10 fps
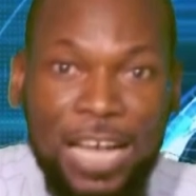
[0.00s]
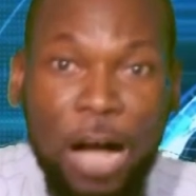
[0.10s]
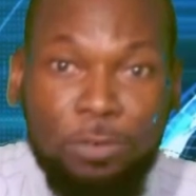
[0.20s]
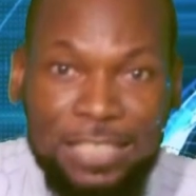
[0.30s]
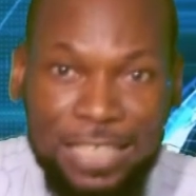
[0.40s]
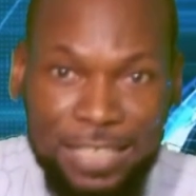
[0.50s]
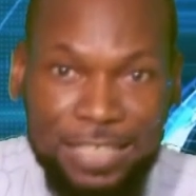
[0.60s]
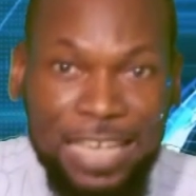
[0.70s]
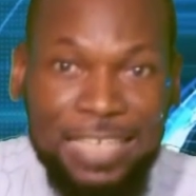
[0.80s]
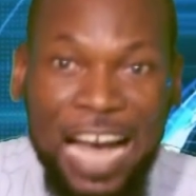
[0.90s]

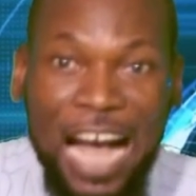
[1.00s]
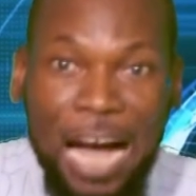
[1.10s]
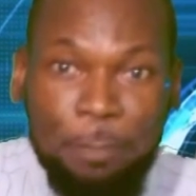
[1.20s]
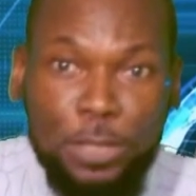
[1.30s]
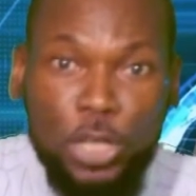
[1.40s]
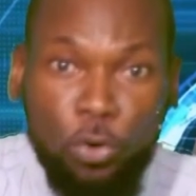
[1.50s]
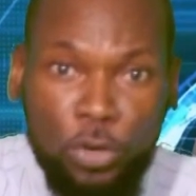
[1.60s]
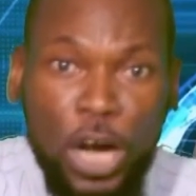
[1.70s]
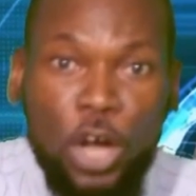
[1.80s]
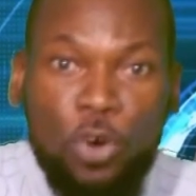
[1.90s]
counted that the app
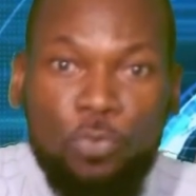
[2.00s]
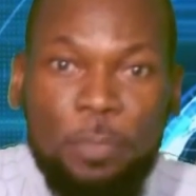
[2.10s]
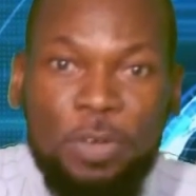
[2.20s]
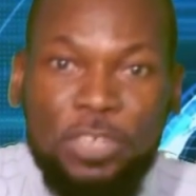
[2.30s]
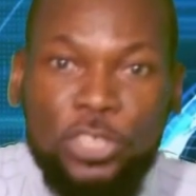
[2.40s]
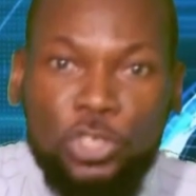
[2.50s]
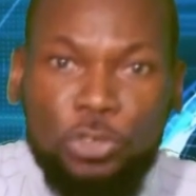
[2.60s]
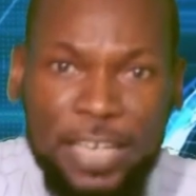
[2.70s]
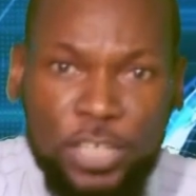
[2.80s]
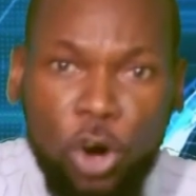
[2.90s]
loan will be
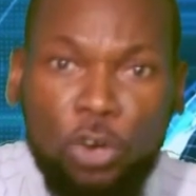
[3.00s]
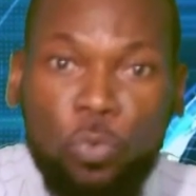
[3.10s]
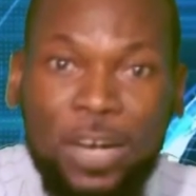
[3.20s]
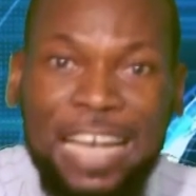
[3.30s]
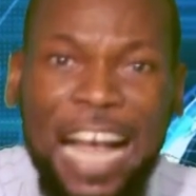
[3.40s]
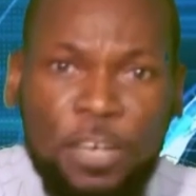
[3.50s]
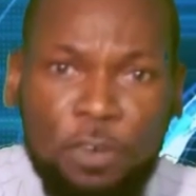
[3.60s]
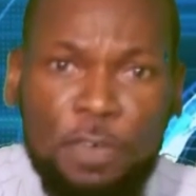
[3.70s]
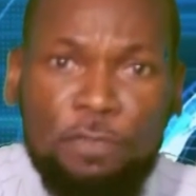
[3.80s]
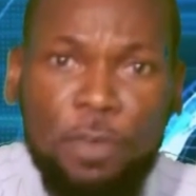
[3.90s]
restrained on what kind
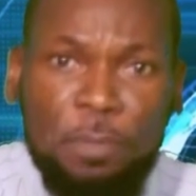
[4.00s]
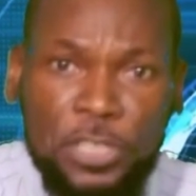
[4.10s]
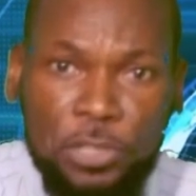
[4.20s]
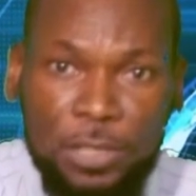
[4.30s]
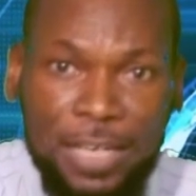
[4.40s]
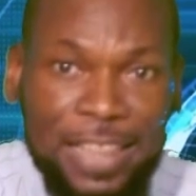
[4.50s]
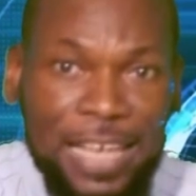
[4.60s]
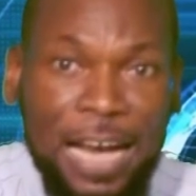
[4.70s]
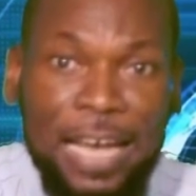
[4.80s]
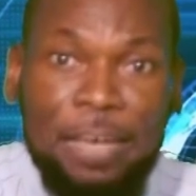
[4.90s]
of information
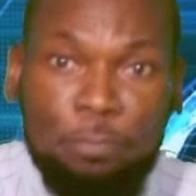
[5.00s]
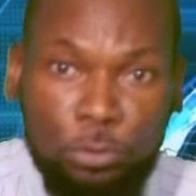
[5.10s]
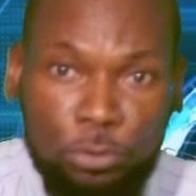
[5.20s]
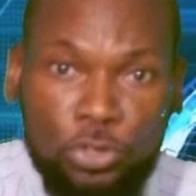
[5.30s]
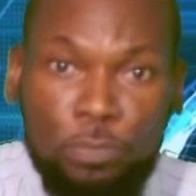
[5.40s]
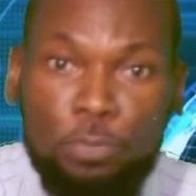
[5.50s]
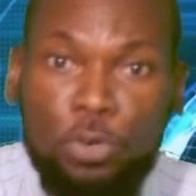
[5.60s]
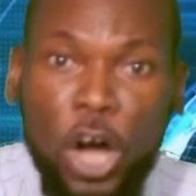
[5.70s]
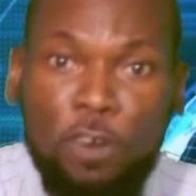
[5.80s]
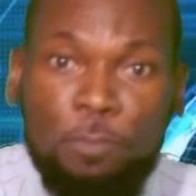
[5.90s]
they are able to
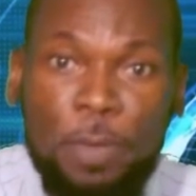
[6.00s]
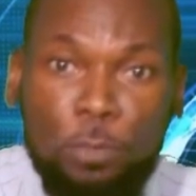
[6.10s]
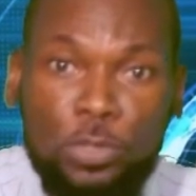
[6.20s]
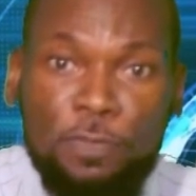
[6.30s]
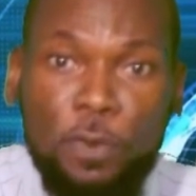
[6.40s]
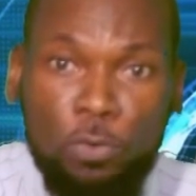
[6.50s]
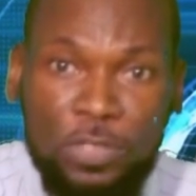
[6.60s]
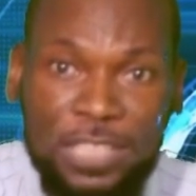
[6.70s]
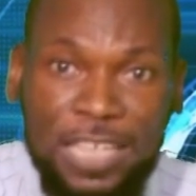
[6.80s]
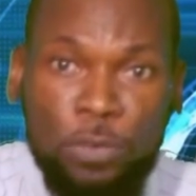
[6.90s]
pull off people's
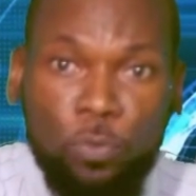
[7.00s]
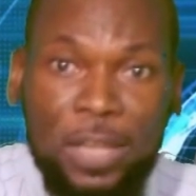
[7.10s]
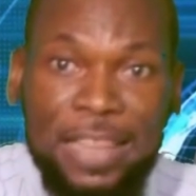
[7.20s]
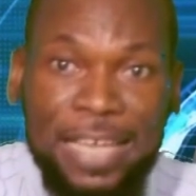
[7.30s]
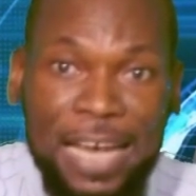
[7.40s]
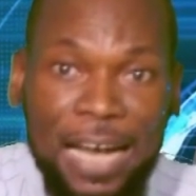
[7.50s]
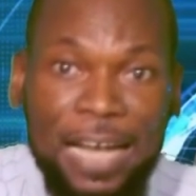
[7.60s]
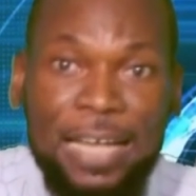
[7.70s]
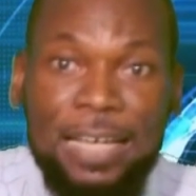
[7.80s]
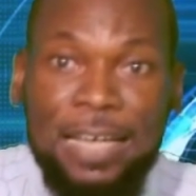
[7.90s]
phones and what they are
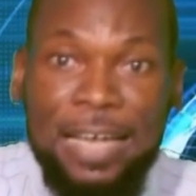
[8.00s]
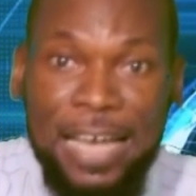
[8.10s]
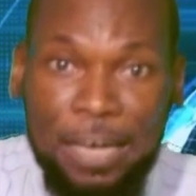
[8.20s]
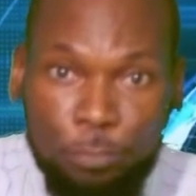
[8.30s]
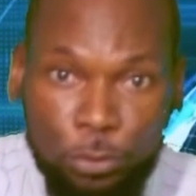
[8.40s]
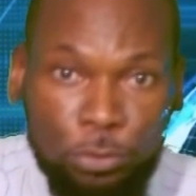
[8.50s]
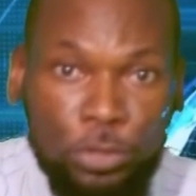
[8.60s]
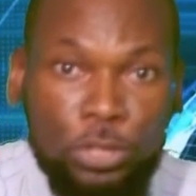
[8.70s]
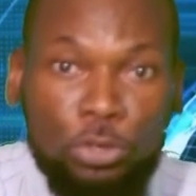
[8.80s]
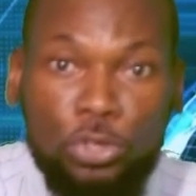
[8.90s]

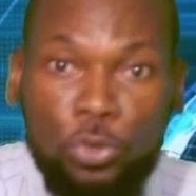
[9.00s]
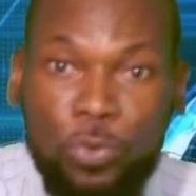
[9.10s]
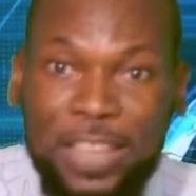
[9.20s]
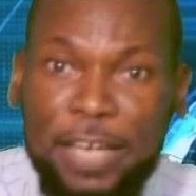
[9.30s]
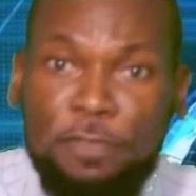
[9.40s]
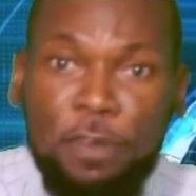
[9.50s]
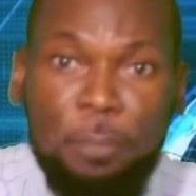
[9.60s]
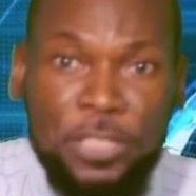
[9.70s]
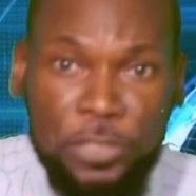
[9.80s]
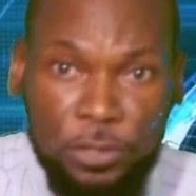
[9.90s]
able to do with the
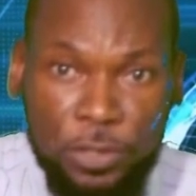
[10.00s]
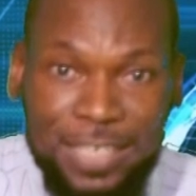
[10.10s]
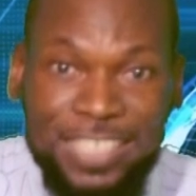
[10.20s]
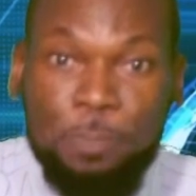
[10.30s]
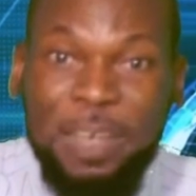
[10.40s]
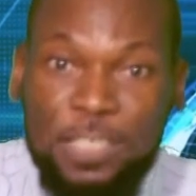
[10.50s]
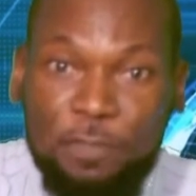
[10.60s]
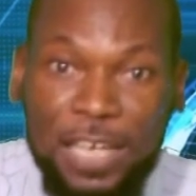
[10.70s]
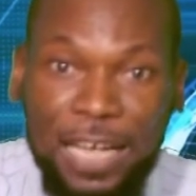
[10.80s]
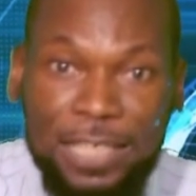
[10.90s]
information,
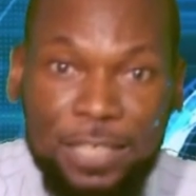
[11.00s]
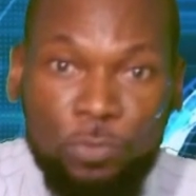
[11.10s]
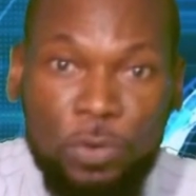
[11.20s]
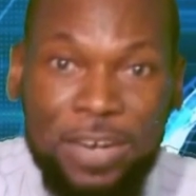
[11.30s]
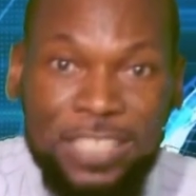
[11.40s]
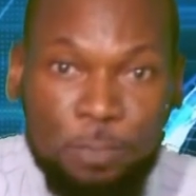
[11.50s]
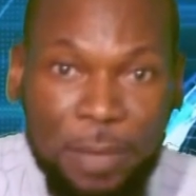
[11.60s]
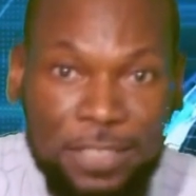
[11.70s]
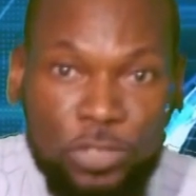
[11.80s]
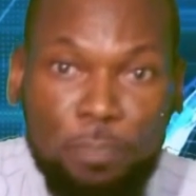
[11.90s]
specifically with
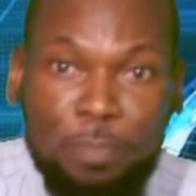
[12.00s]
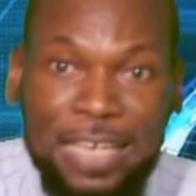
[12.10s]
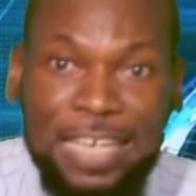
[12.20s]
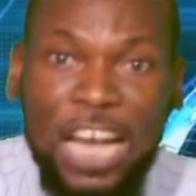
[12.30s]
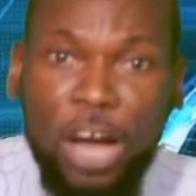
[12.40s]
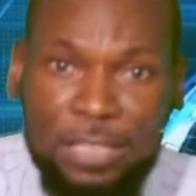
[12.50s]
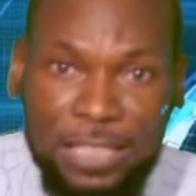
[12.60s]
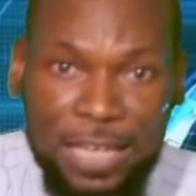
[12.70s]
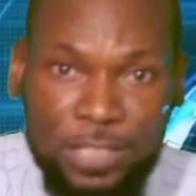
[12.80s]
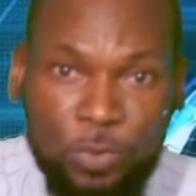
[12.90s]
respect to making
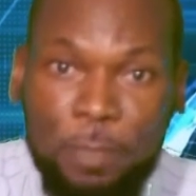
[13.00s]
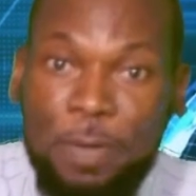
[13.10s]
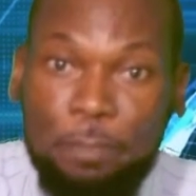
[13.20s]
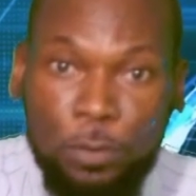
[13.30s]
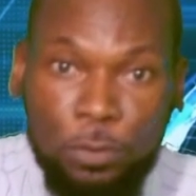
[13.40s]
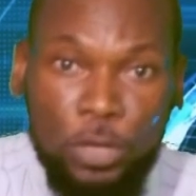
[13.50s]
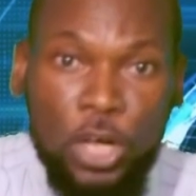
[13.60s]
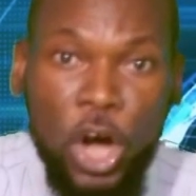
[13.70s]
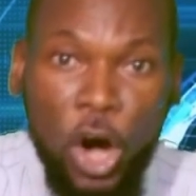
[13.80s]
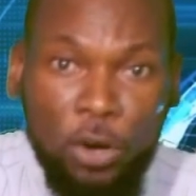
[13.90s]
contacts with people
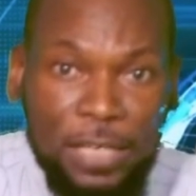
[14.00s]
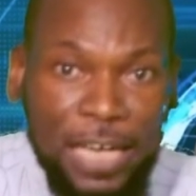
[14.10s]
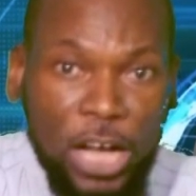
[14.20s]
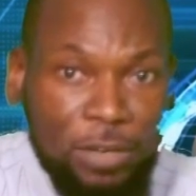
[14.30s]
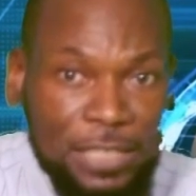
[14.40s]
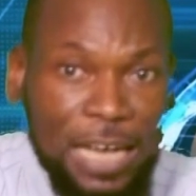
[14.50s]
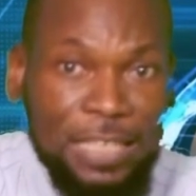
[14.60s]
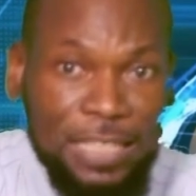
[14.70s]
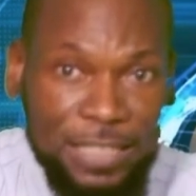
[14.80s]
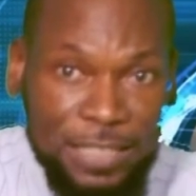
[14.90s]
on the
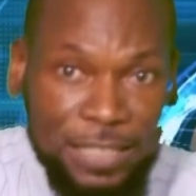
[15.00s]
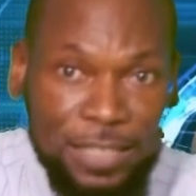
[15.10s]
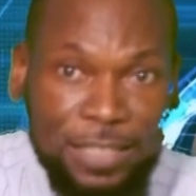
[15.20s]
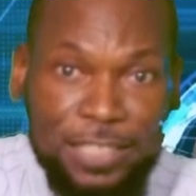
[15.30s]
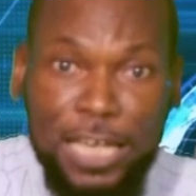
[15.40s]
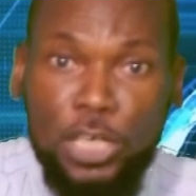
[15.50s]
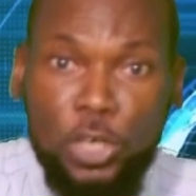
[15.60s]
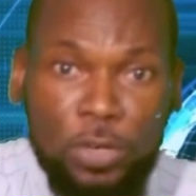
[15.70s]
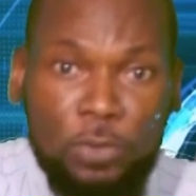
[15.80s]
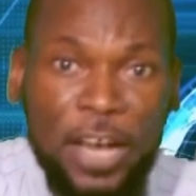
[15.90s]
contact list, their
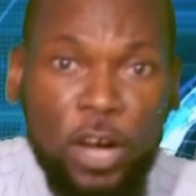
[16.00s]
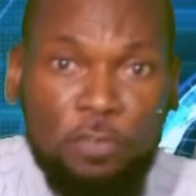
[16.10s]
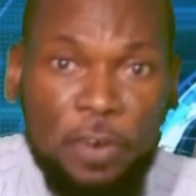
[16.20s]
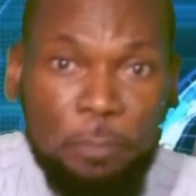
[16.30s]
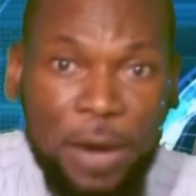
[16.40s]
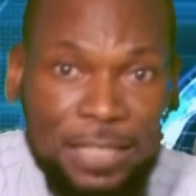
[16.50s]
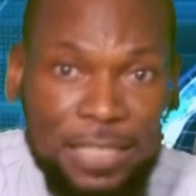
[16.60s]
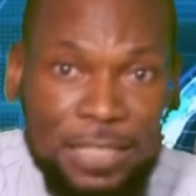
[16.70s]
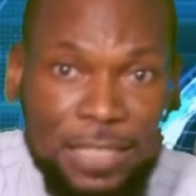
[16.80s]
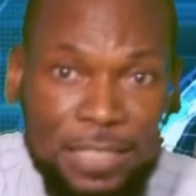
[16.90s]
loan recovery
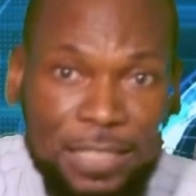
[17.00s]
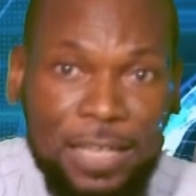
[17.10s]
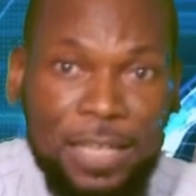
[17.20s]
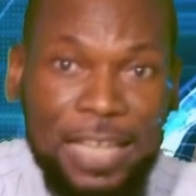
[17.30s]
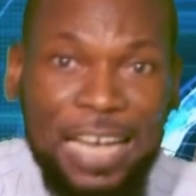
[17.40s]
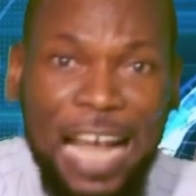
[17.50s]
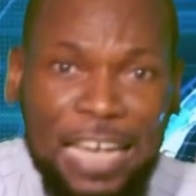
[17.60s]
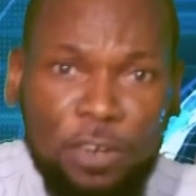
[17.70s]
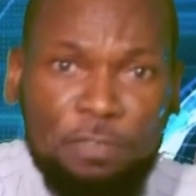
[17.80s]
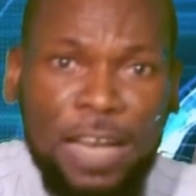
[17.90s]
practices, the
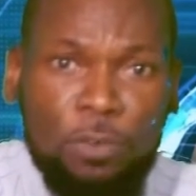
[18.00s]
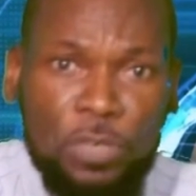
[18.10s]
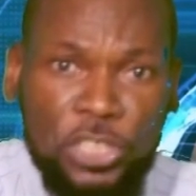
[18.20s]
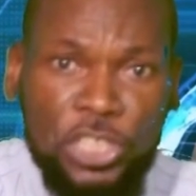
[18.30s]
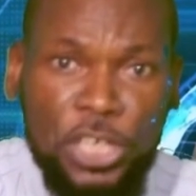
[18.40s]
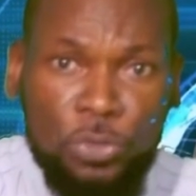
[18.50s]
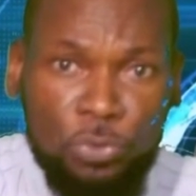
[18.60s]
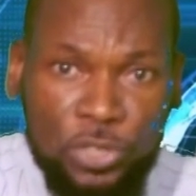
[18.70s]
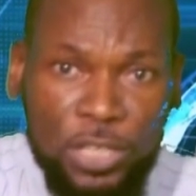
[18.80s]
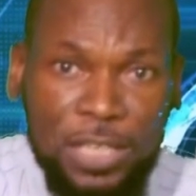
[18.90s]
kind of language they
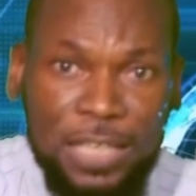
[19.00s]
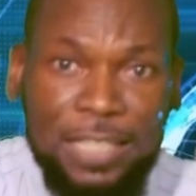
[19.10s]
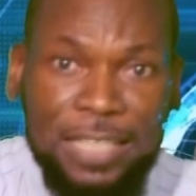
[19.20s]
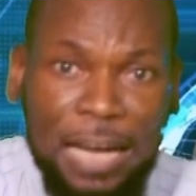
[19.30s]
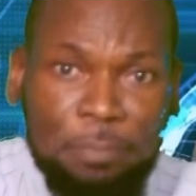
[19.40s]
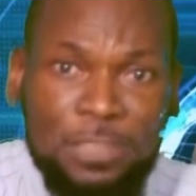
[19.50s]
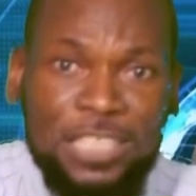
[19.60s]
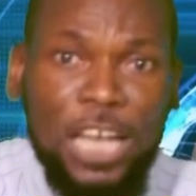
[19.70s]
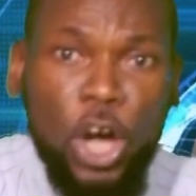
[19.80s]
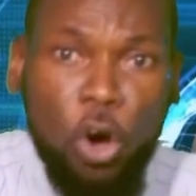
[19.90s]
use, the
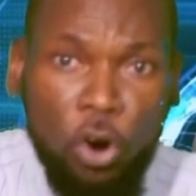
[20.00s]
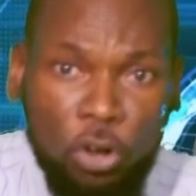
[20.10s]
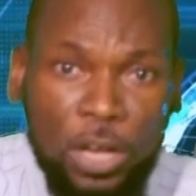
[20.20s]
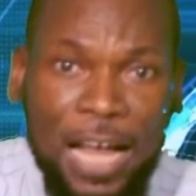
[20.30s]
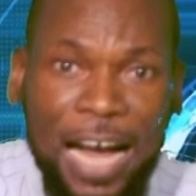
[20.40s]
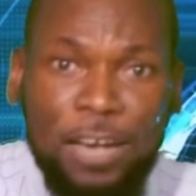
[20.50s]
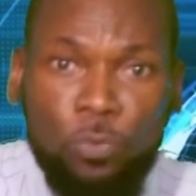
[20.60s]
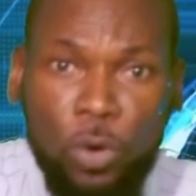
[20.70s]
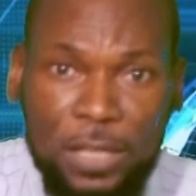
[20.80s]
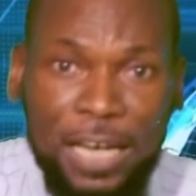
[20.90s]
times they call,
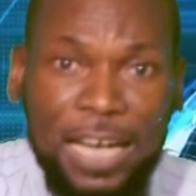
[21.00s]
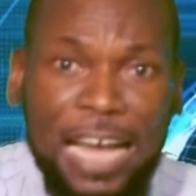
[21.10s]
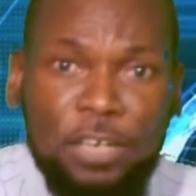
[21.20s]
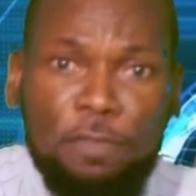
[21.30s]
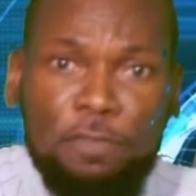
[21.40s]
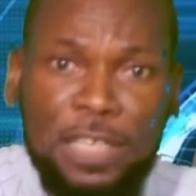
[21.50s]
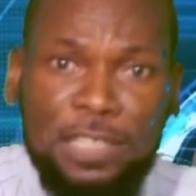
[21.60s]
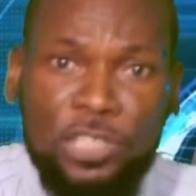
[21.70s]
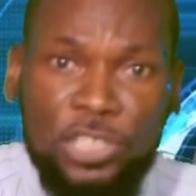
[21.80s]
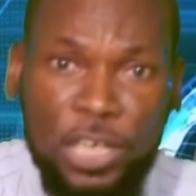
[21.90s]
and what kind of
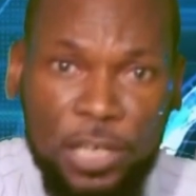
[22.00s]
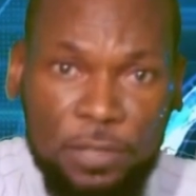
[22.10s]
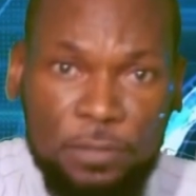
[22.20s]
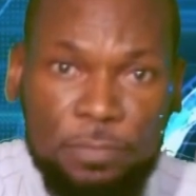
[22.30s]
things they say.